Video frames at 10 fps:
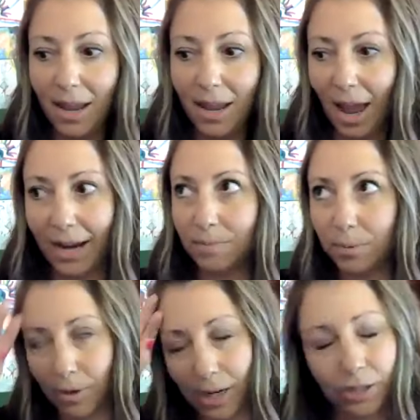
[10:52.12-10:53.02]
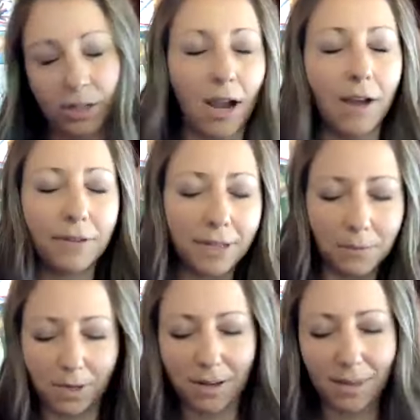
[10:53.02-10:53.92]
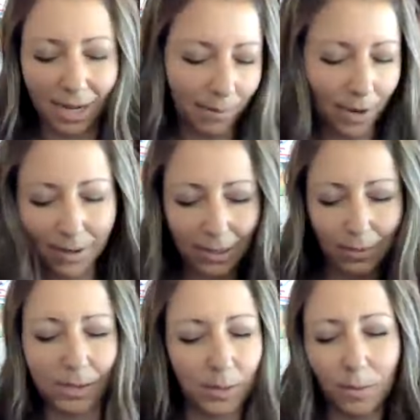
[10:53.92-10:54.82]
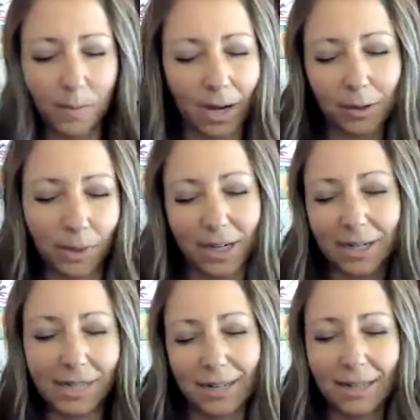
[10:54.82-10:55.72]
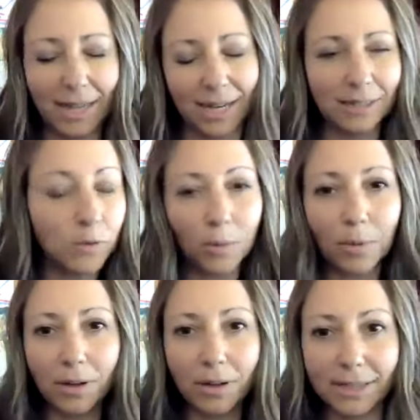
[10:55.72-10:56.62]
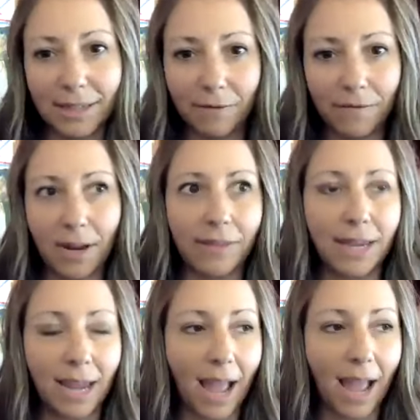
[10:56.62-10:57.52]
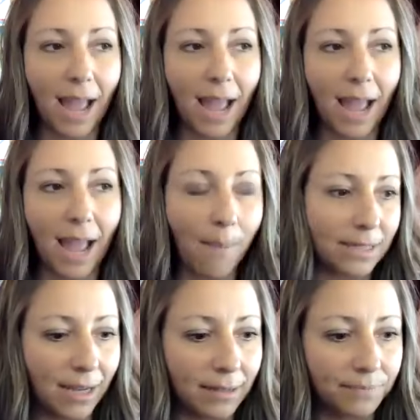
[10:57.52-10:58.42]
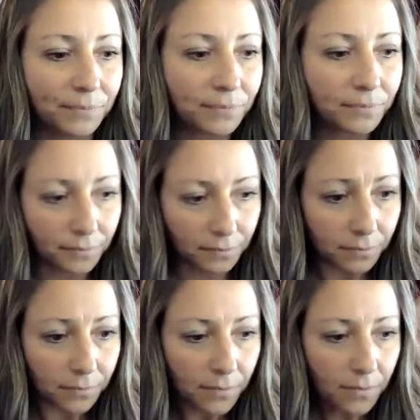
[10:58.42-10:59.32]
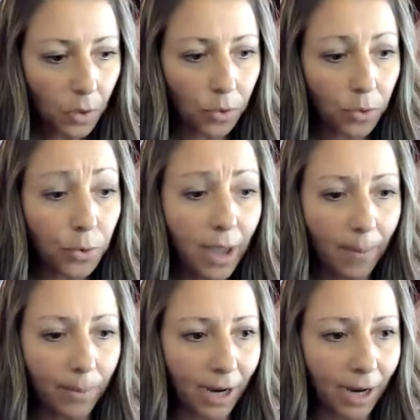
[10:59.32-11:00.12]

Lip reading: I kind of brushed it off and didn't want to think about it. So I just went back to work and did things normal as if nothing happened. And through that